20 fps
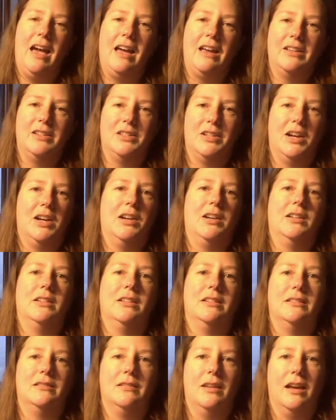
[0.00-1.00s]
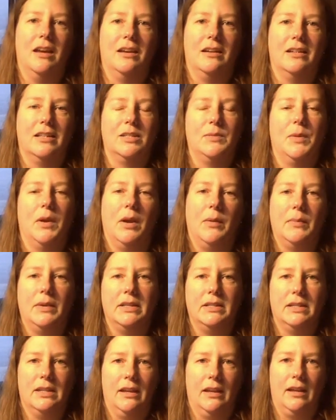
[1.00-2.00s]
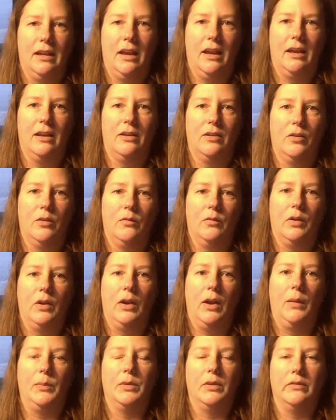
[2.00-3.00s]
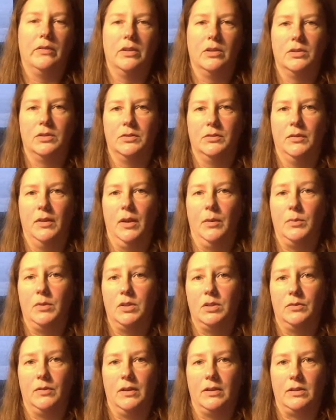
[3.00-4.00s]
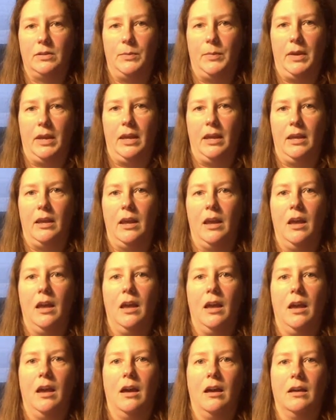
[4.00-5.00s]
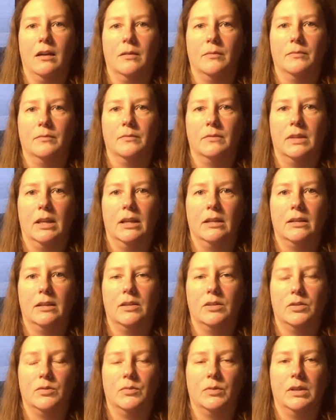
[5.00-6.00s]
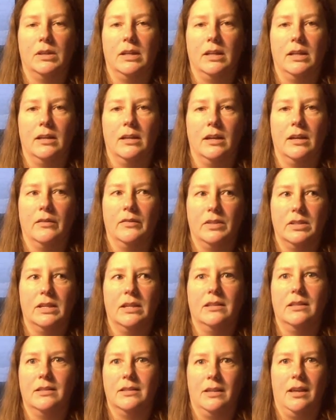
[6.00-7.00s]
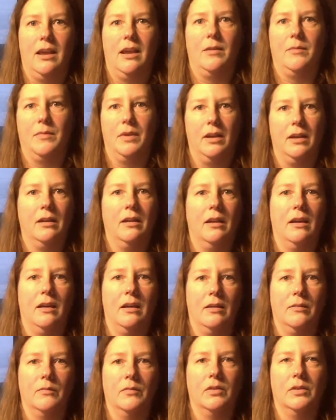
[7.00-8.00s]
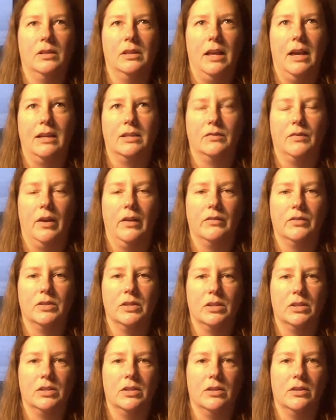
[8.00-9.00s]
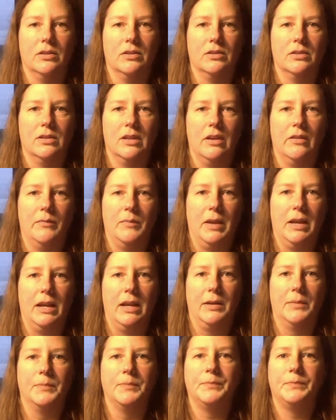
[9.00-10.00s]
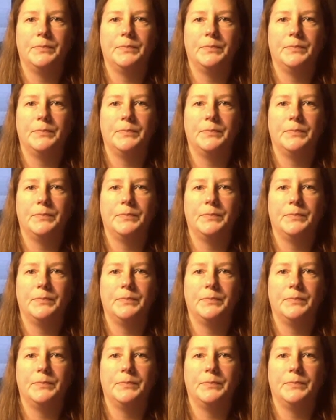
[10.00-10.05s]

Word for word: I started uh, experimenting and over a couple of years developed this recipe um, that has really kind of stayed the same um, for the last five or six years that I've made it.